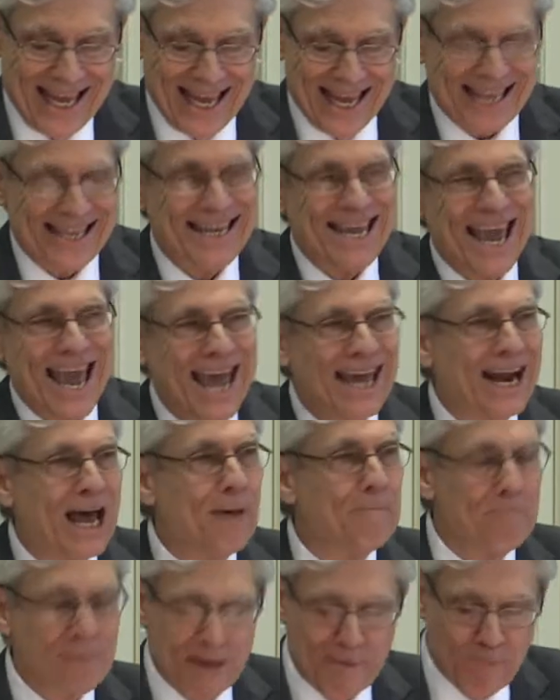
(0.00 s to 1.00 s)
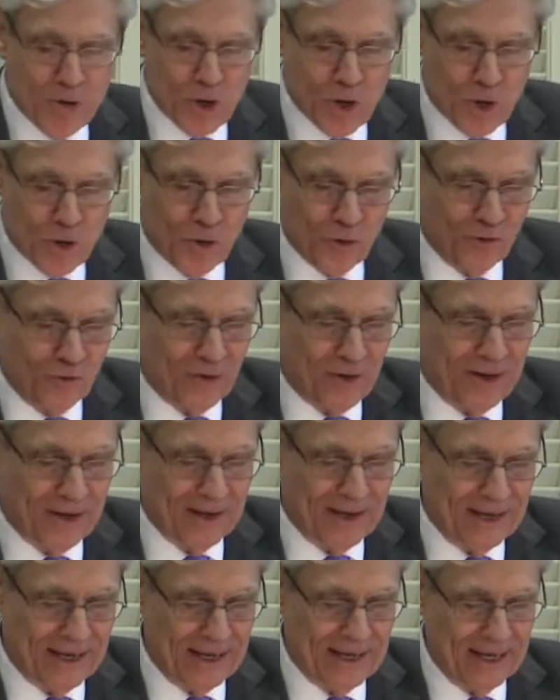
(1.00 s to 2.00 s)
It cannot be moved.
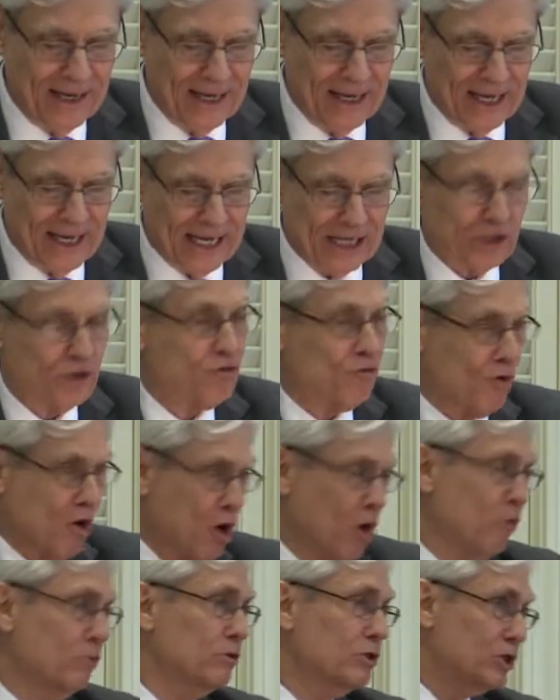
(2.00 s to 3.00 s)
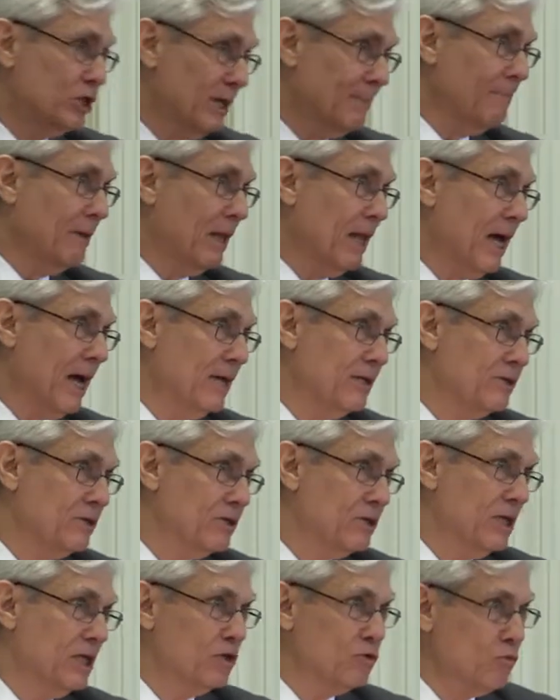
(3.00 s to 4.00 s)
His throne
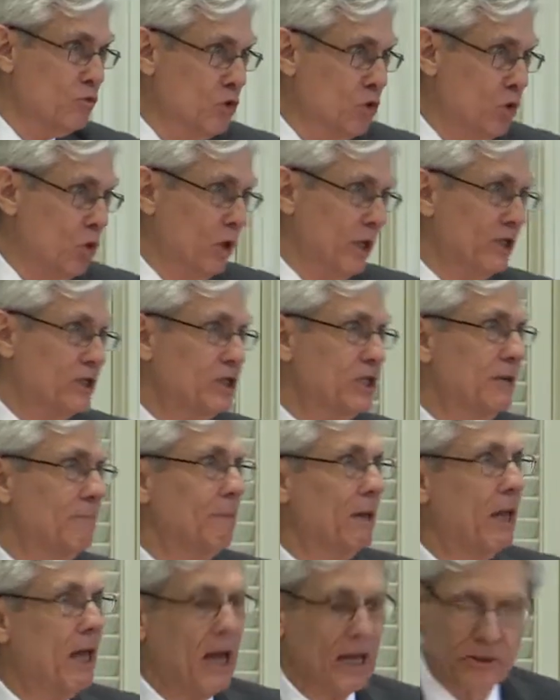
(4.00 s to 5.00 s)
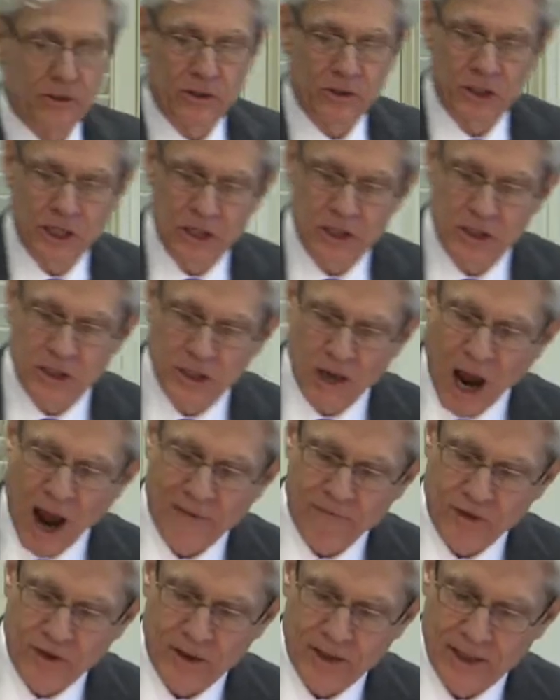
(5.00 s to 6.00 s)
symbolizes His rule. It symbolizes His
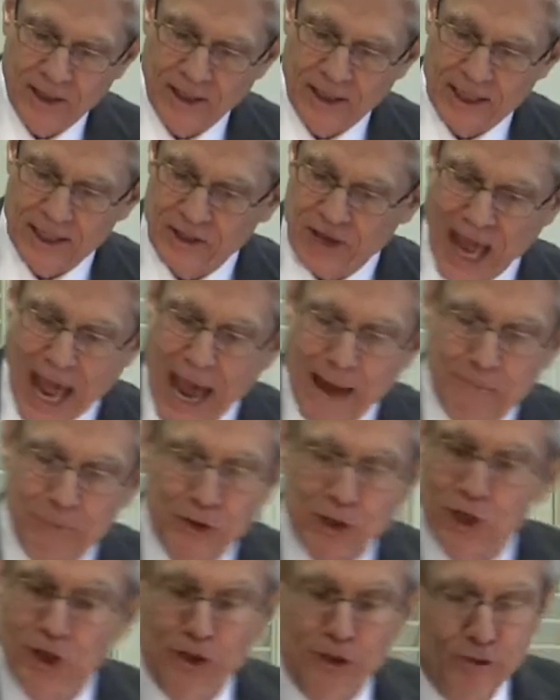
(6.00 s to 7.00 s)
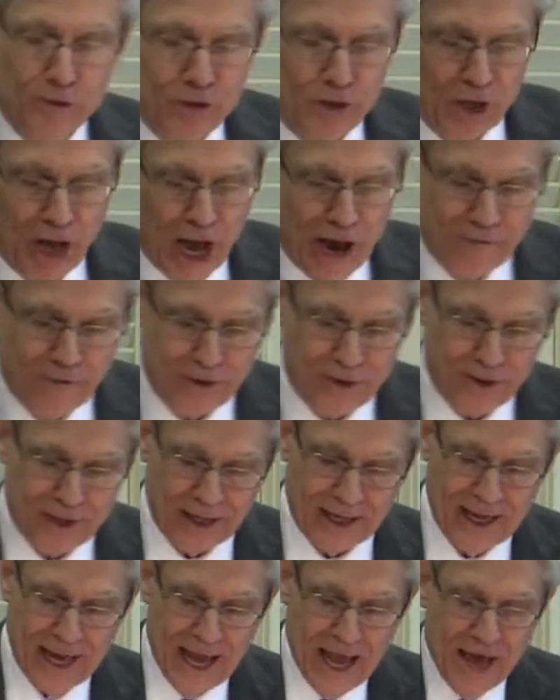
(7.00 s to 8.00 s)
sovereignty, His absolute
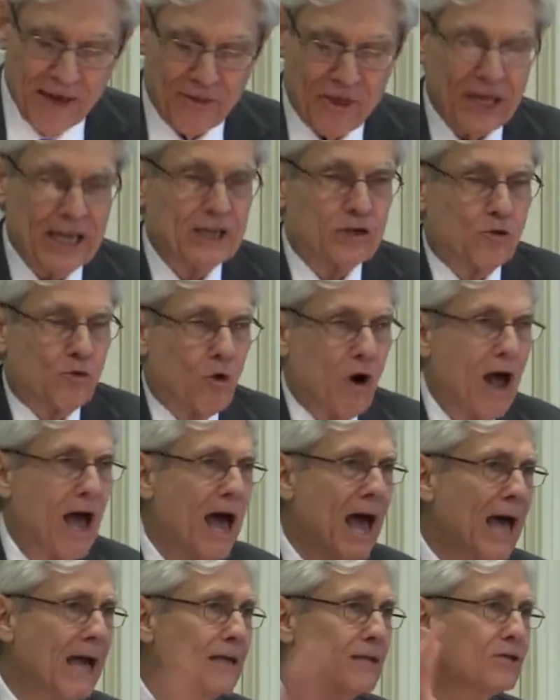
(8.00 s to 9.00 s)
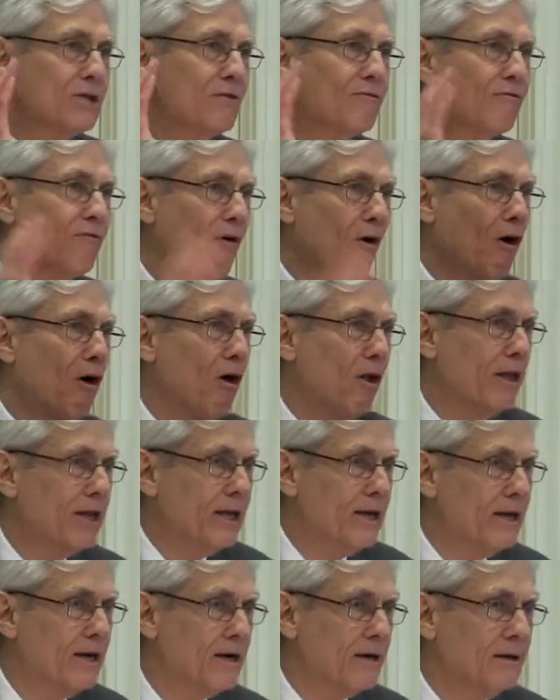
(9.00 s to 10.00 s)
sovereignty. Things rise and fall
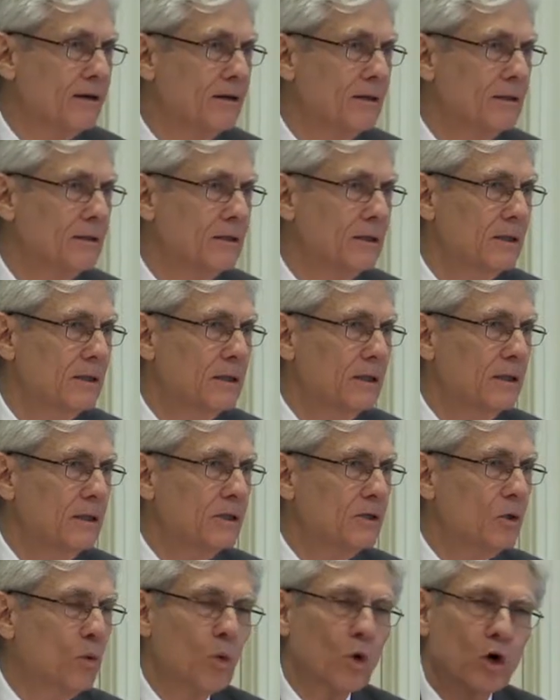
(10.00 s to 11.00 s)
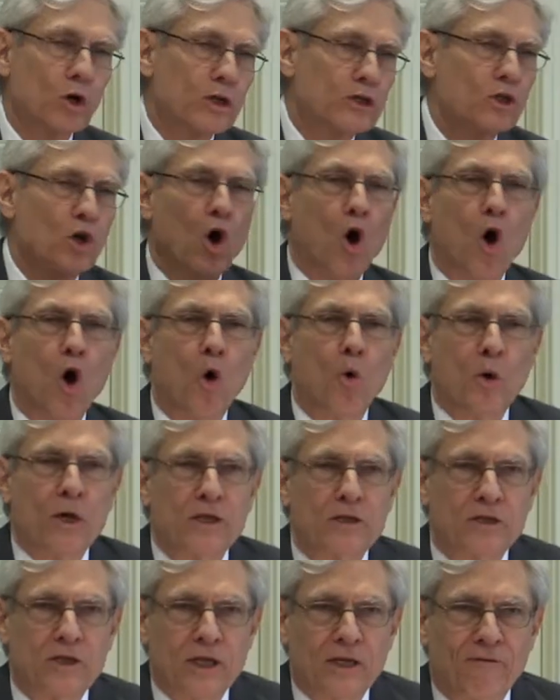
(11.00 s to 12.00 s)
here. The world is
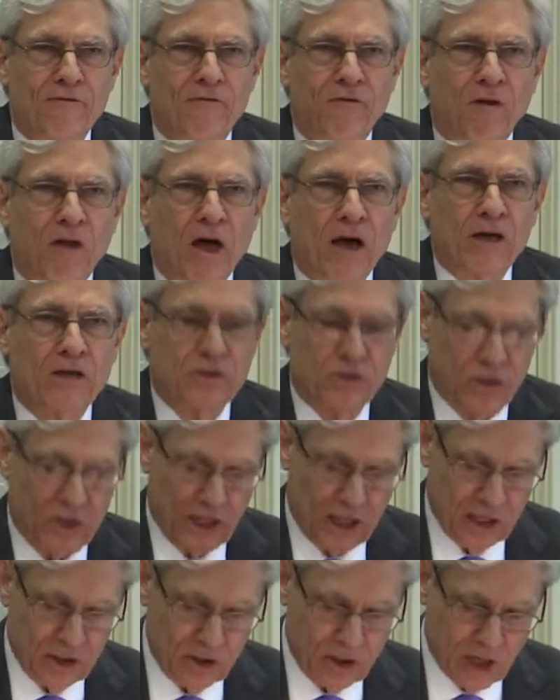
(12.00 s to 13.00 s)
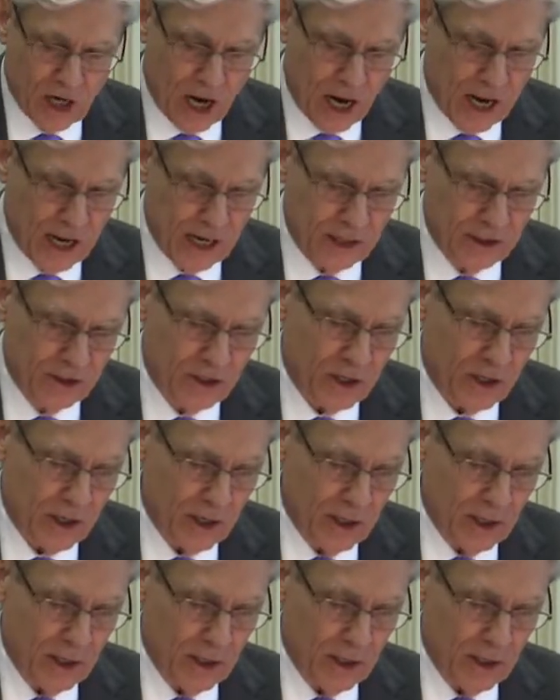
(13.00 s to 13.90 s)
always in flux and in change.